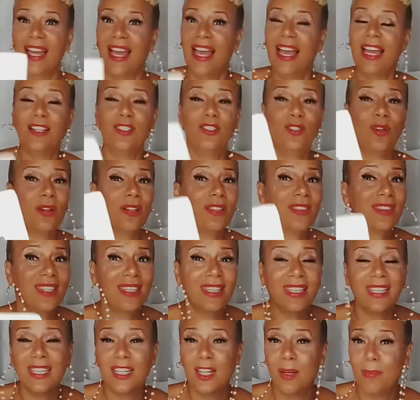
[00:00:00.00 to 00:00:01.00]
And you're
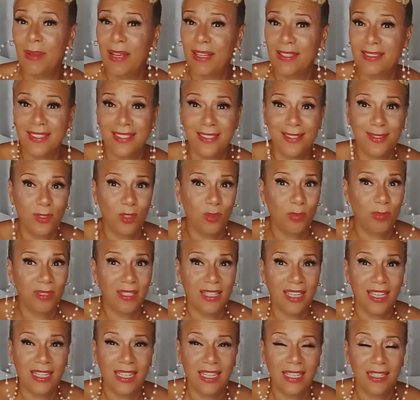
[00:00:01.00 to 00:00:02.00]
thinking about this new
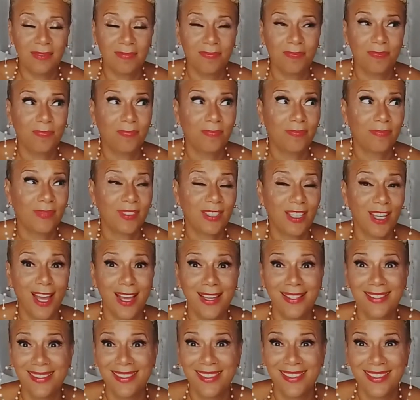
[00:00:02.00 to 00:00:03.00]
beginning
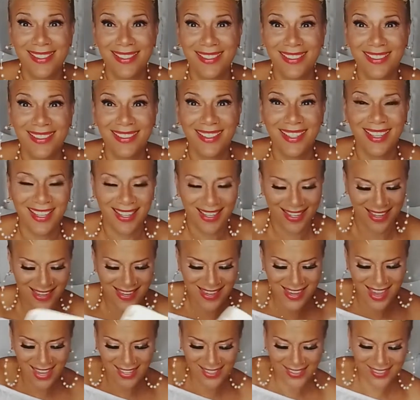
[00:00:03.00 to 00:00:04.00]
constantly.
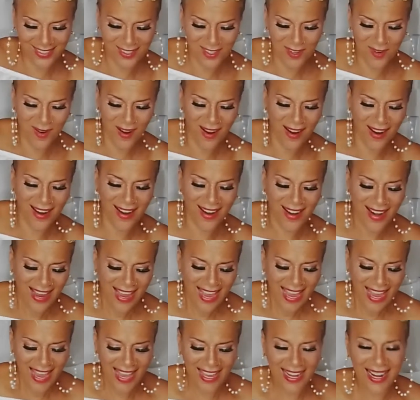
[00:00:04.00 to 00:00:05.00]
Yes, you are.
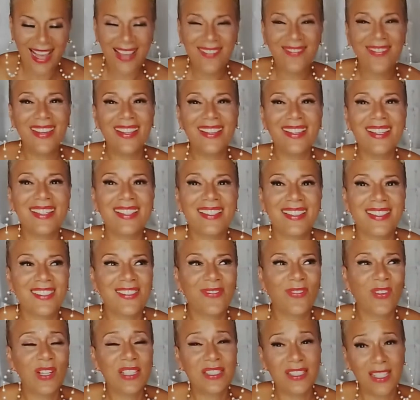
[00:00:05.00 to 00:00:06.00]
And I feel like
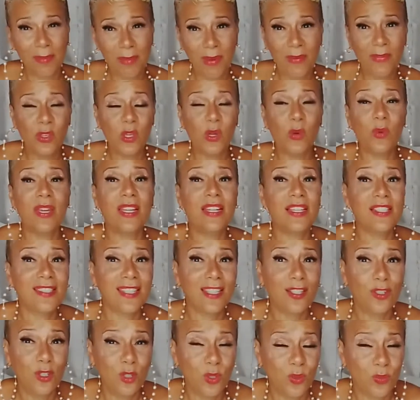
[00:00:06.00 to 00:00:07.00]
for some of you, it is
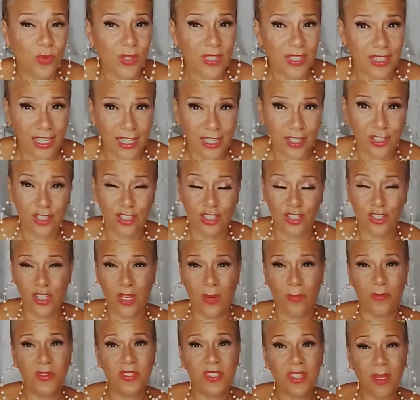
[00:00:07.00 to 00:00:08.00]
a new
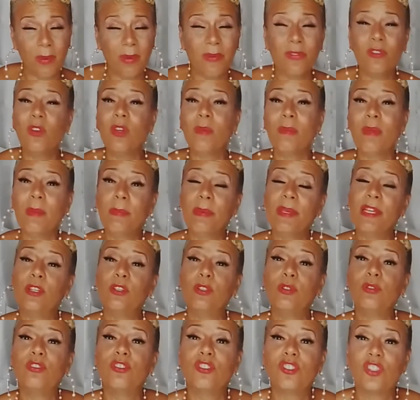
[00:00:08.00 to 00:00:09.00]
relationship. For some of you, it may be a
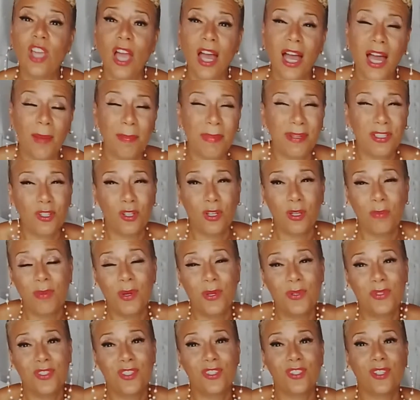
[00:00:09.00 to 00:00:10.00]
new job and your
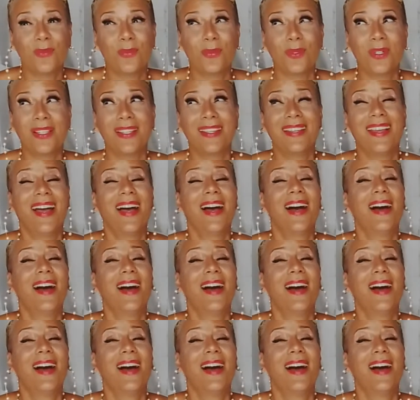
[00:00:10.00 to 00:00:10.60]
emotions are really